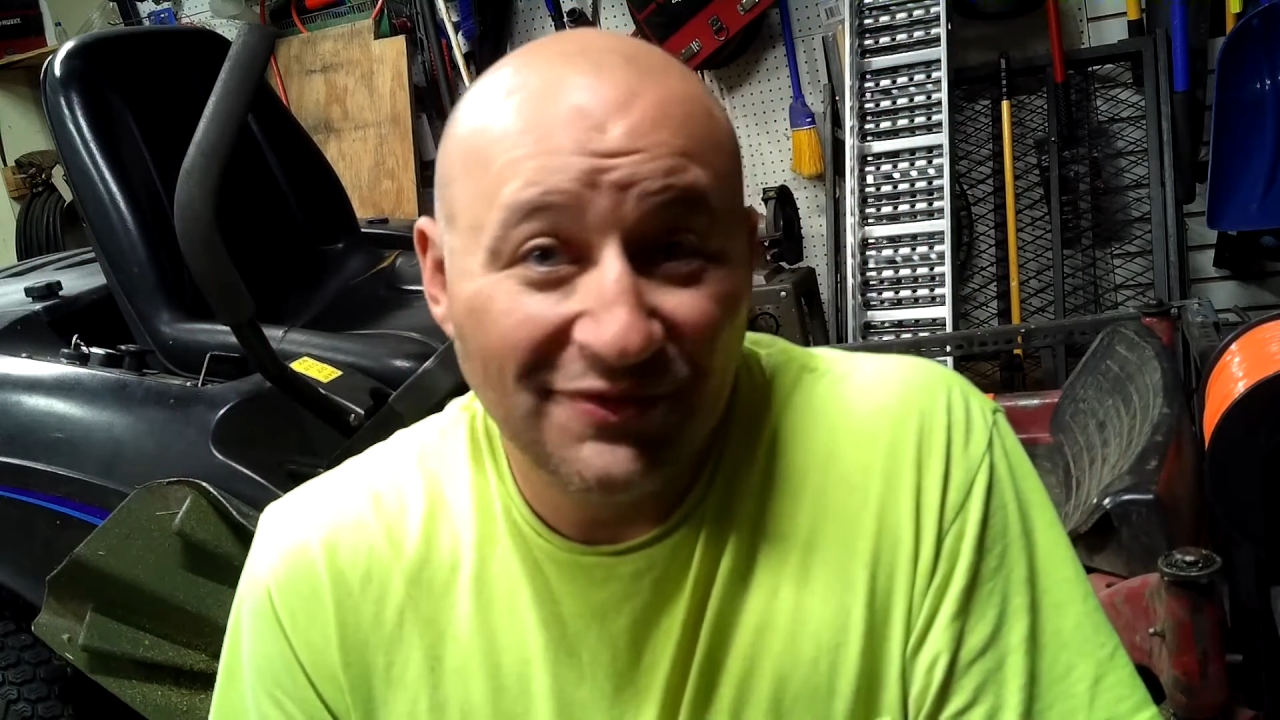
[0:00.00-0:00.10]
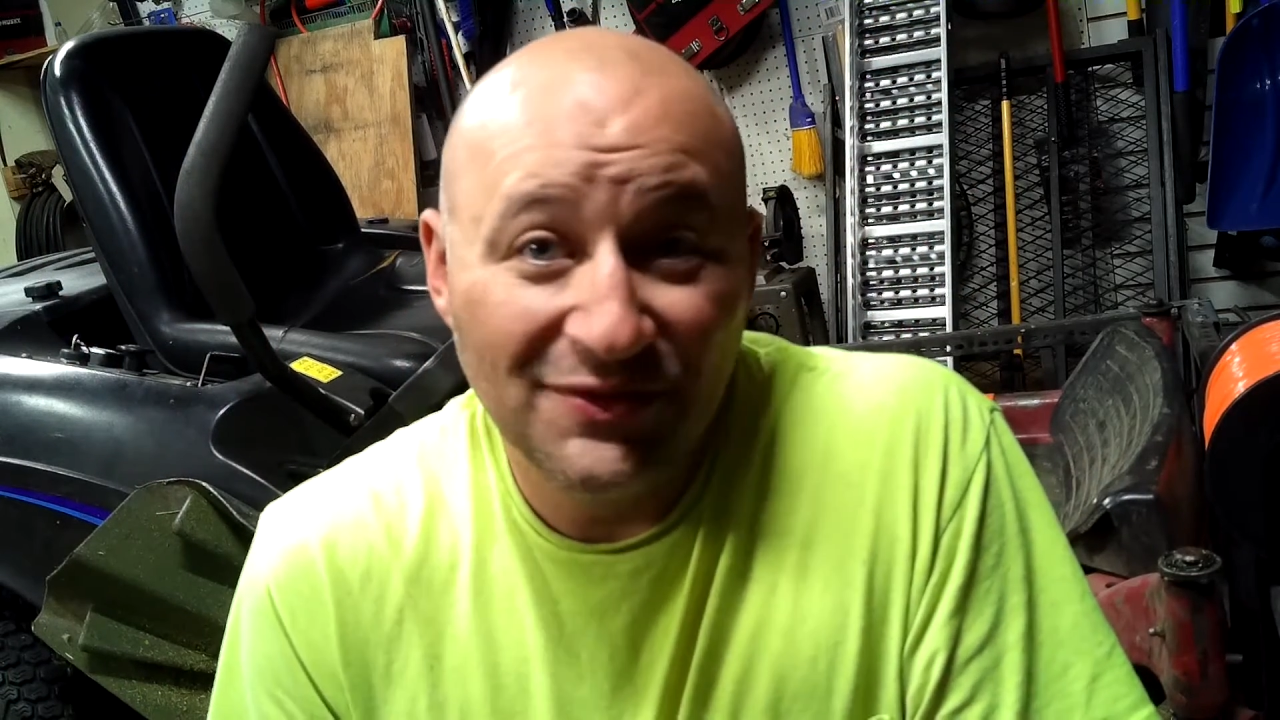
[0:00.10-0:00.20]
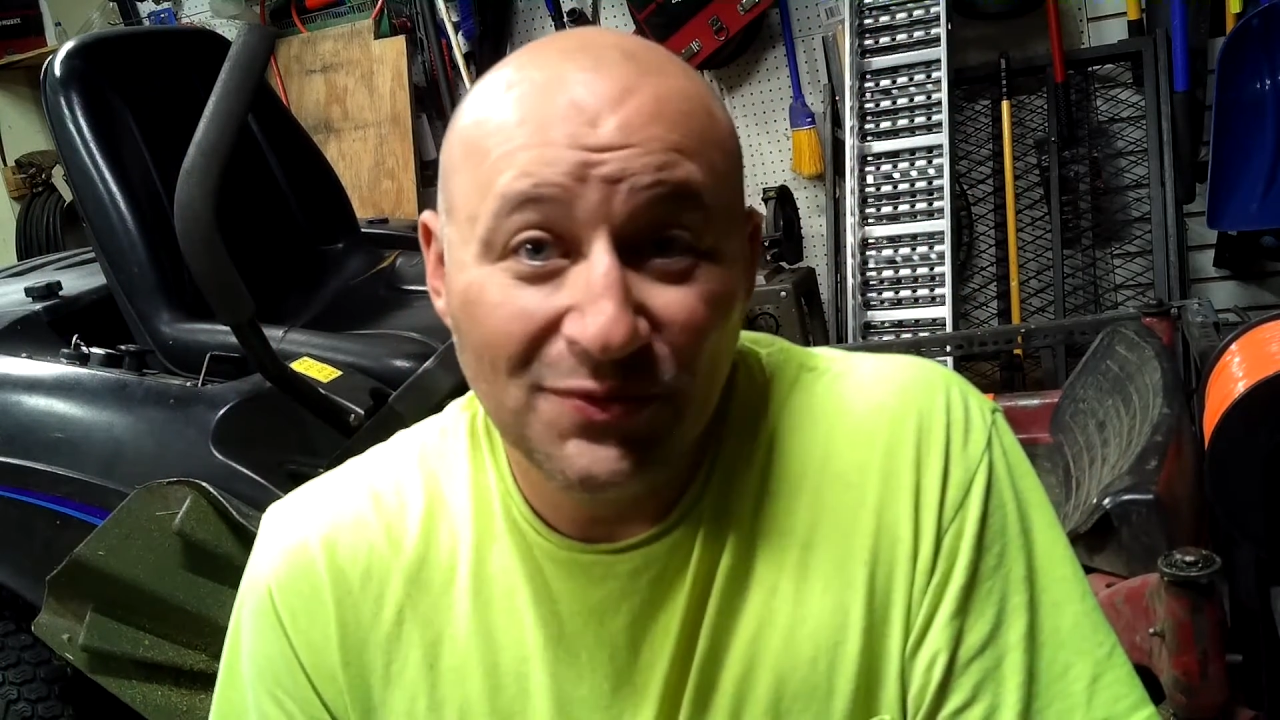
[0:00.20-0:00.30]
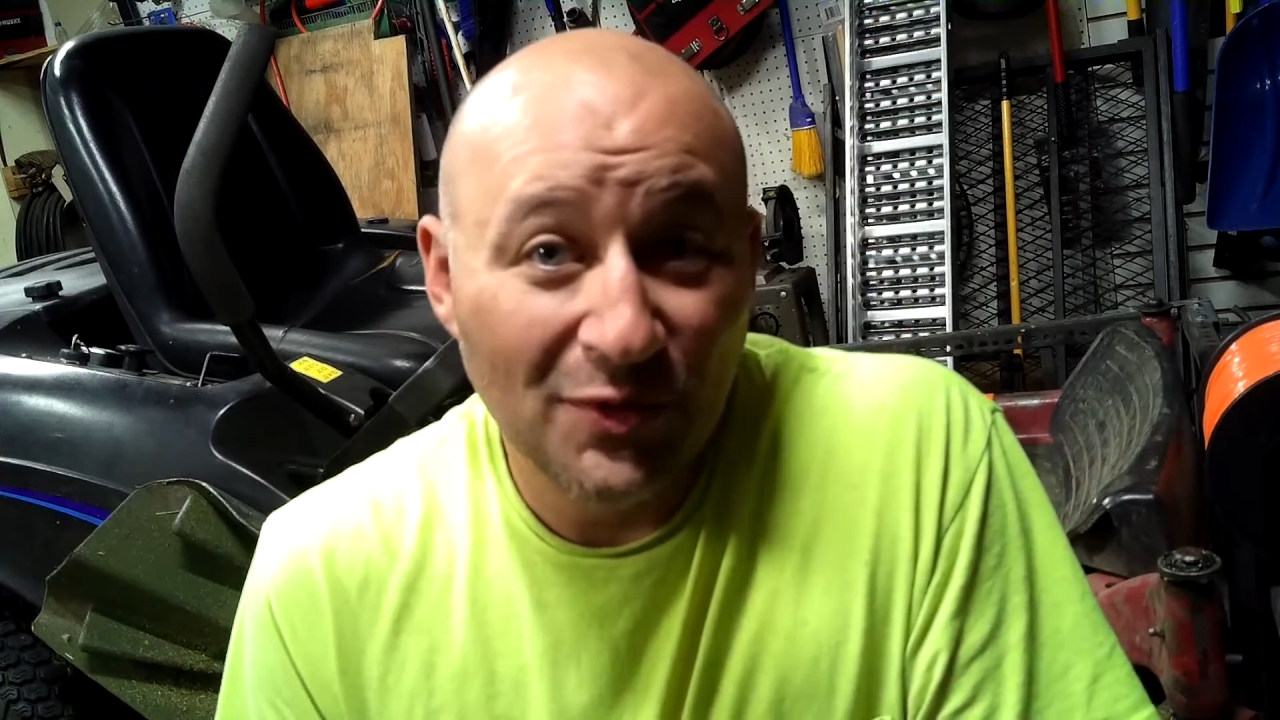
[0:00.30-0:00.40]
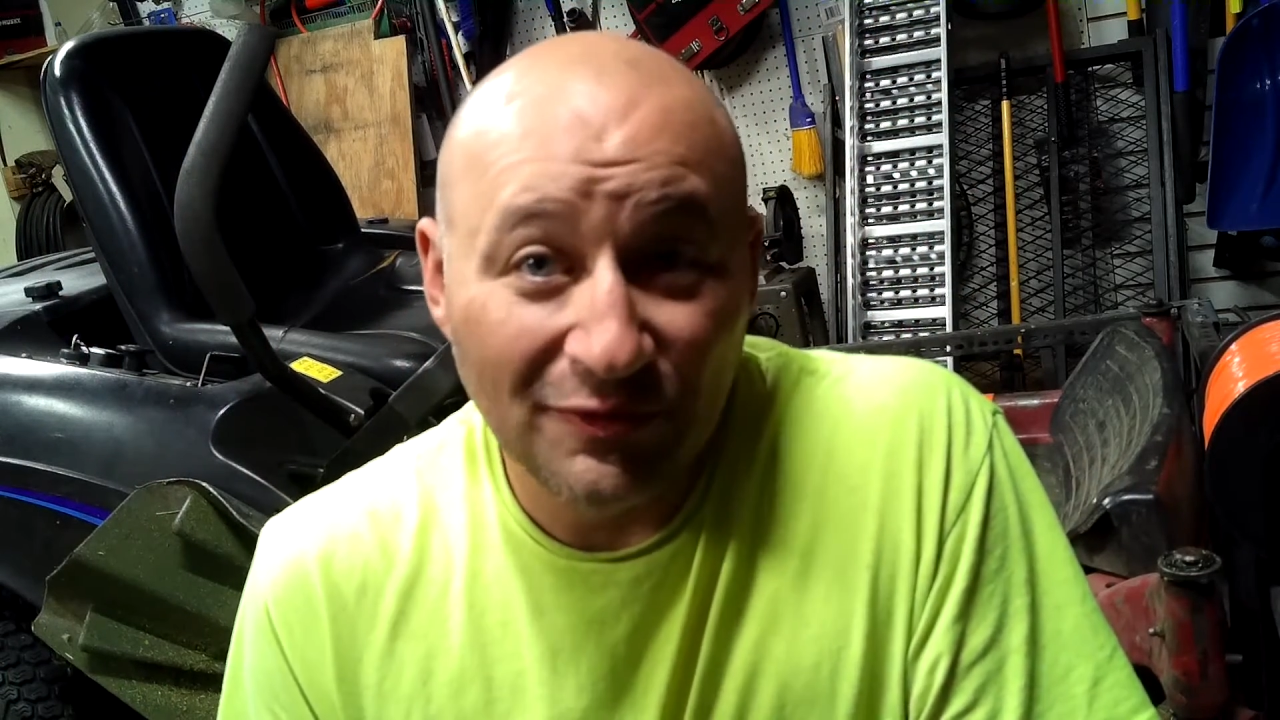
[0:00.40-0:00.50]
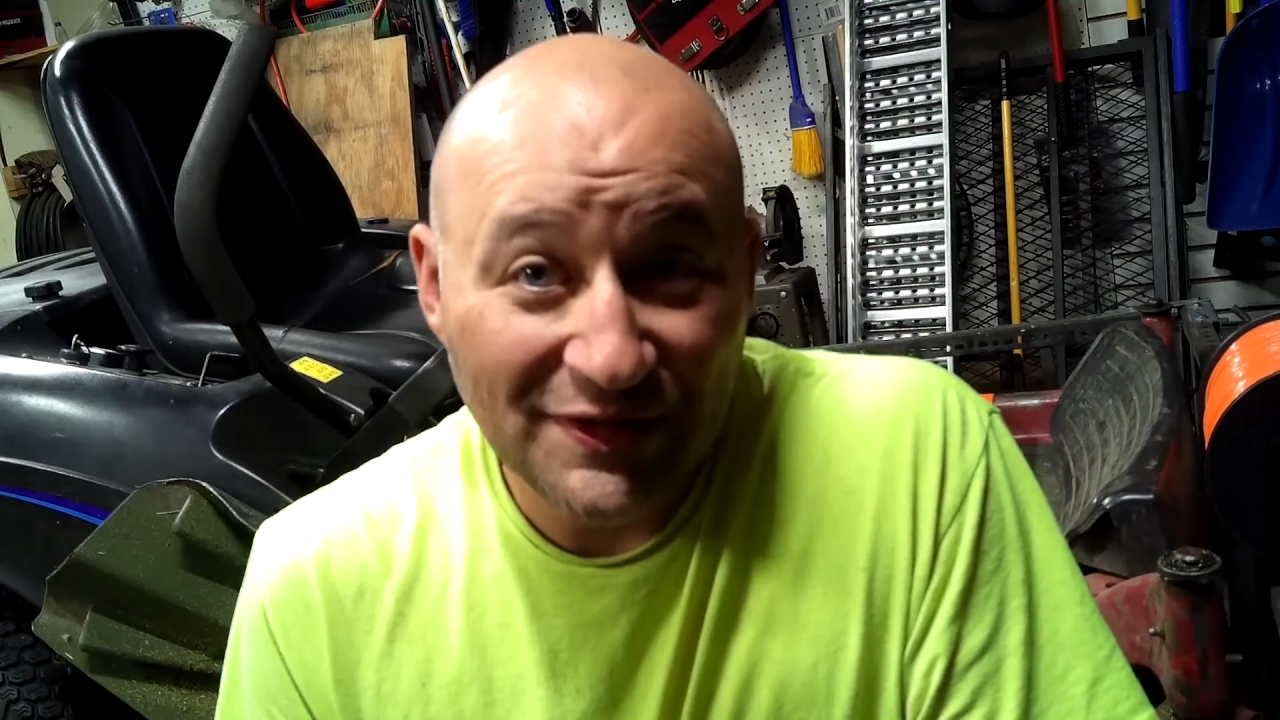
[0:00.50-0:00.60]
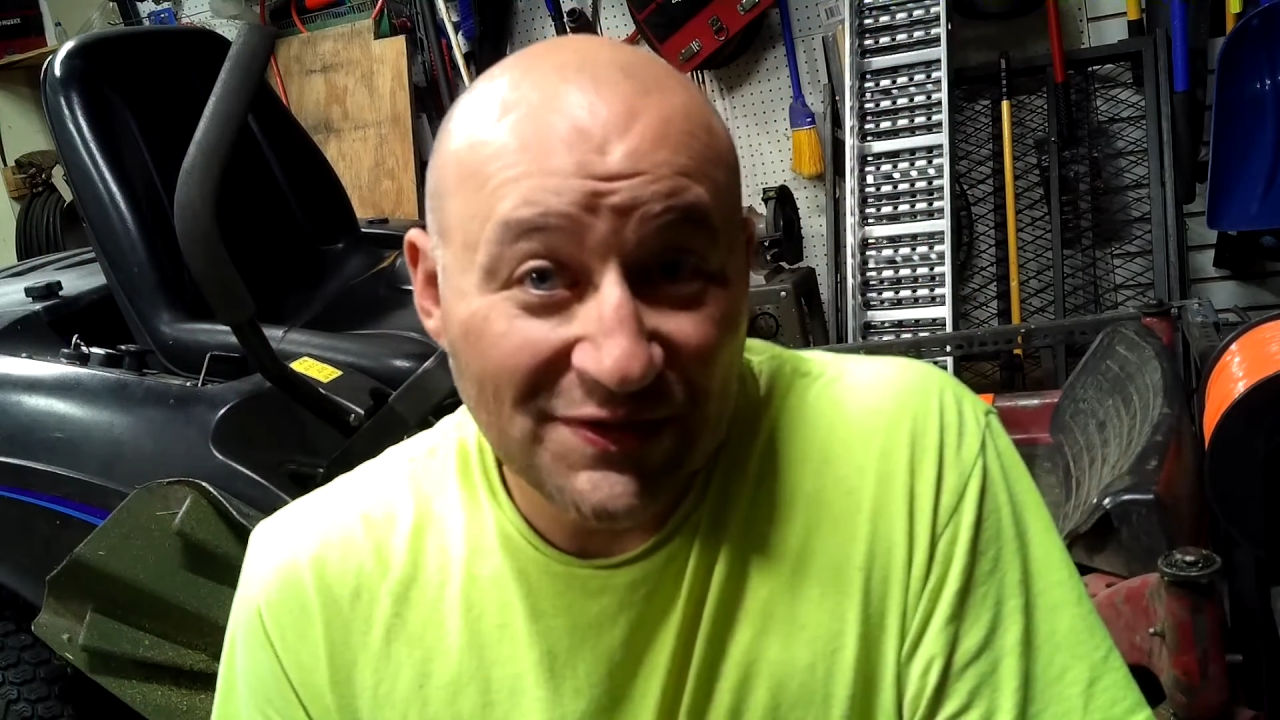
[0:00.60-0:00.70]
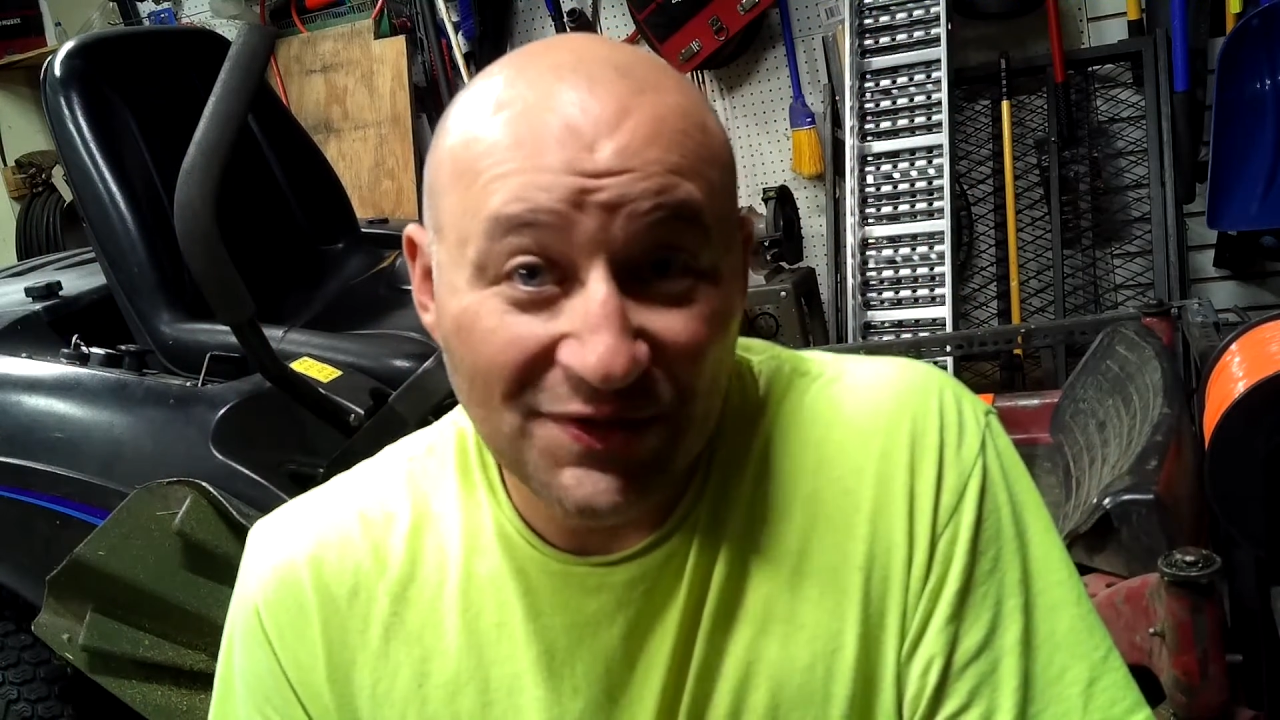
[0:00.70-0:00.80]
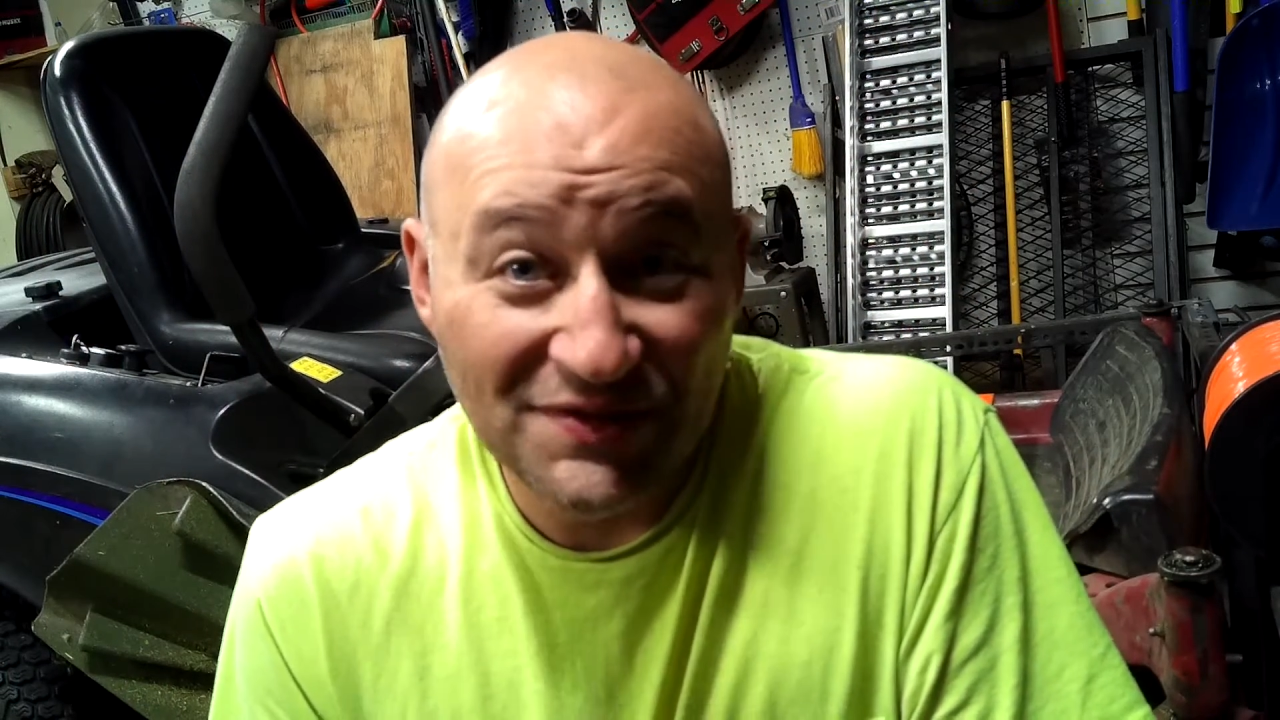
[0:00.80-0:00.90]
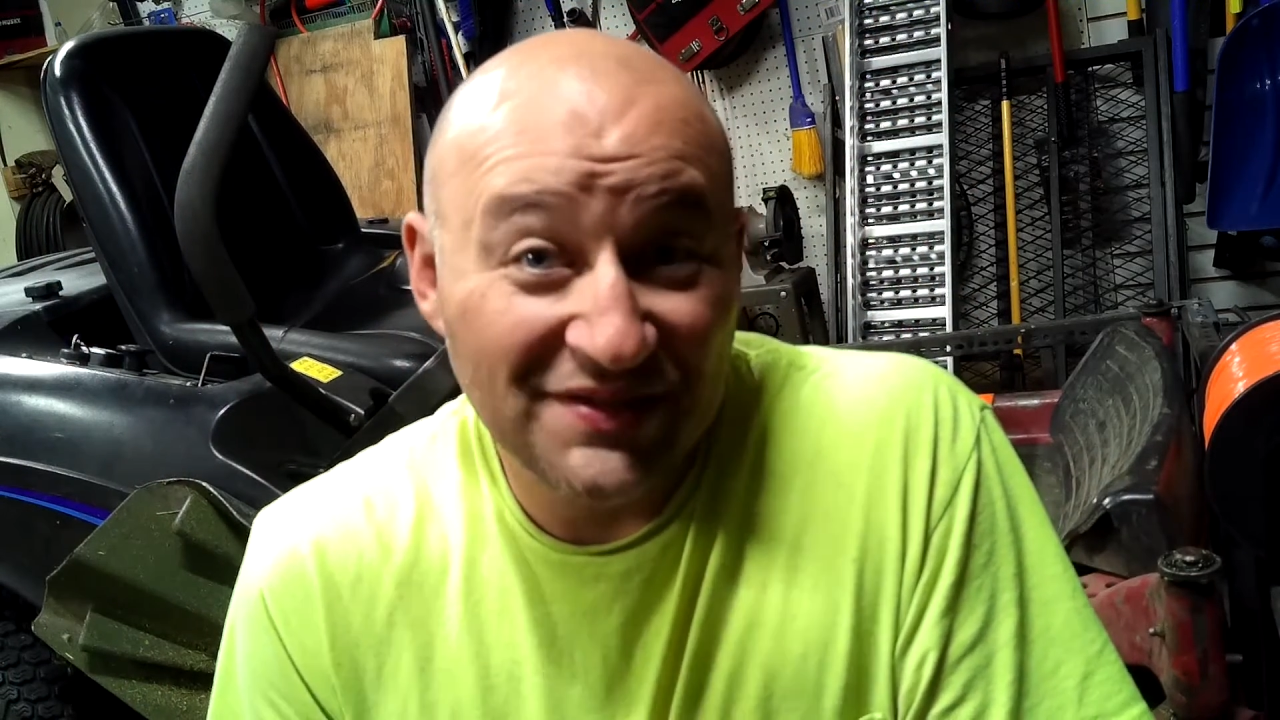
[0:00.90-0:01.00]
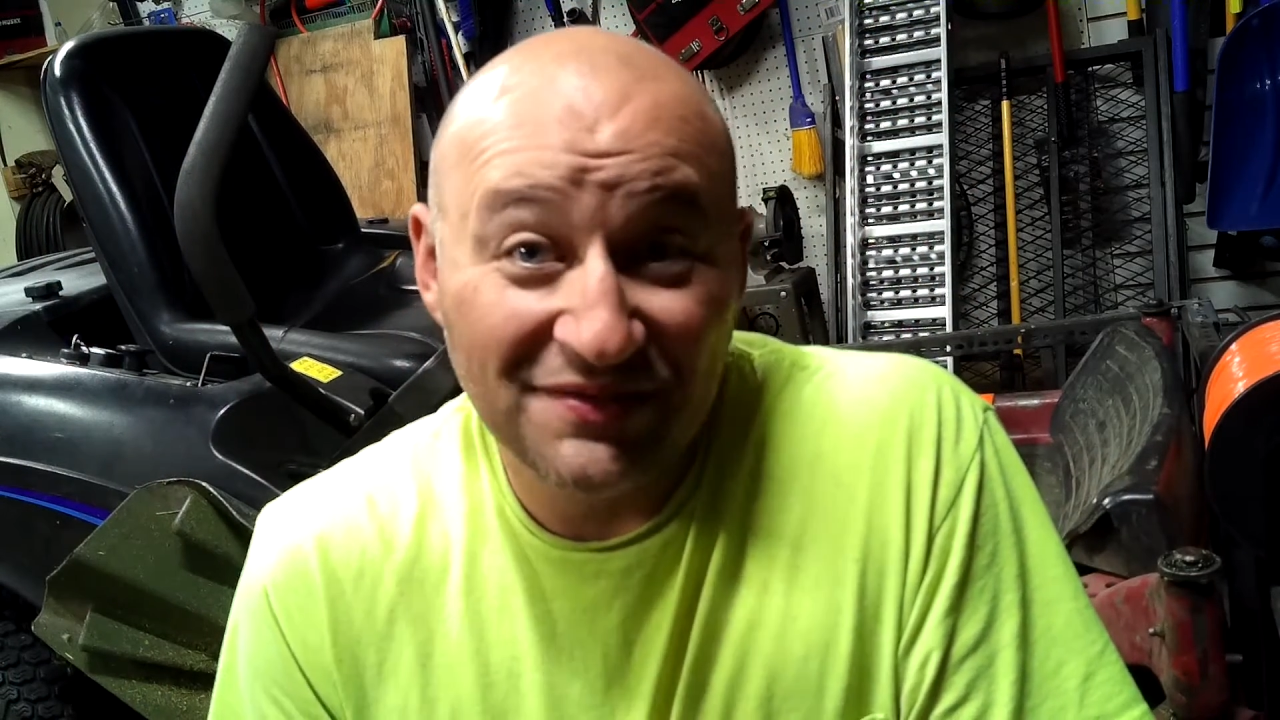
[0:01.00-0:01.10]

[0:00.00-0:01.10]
to do more research and